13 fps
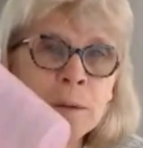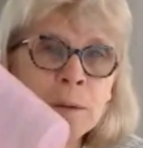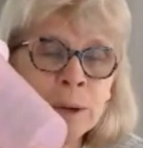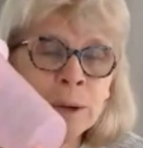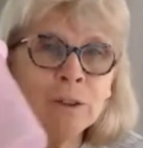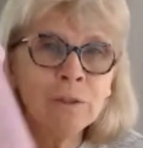
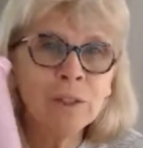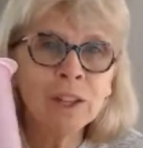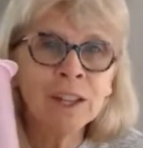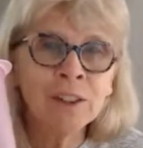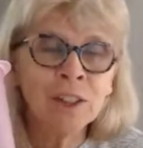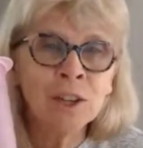of
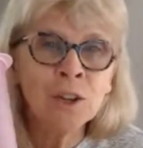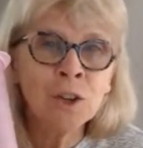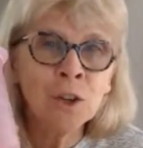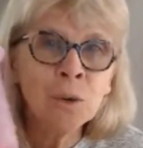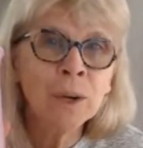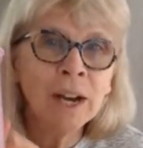the
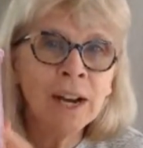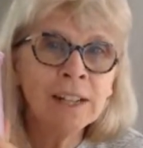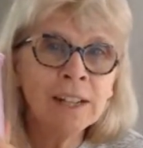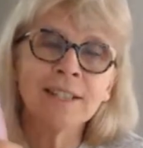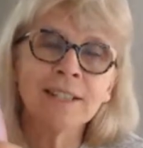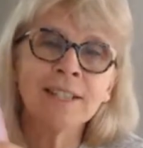new
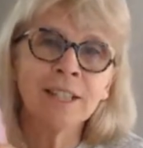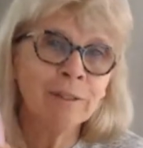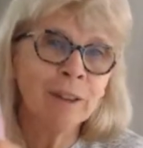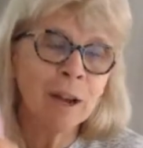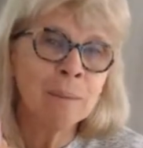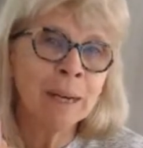colors that
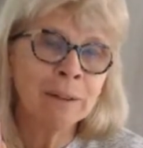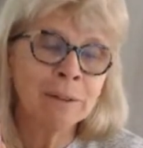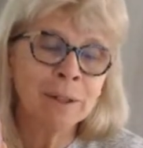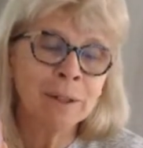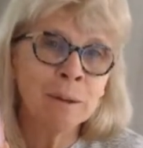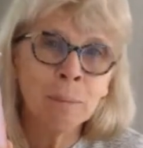have come
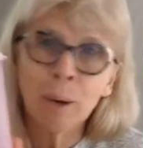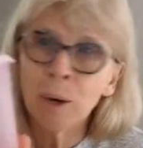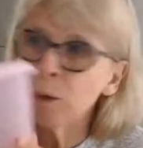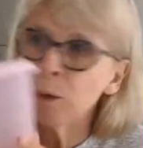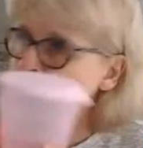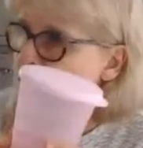out in the
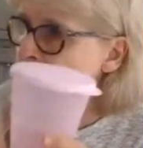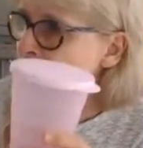brochure.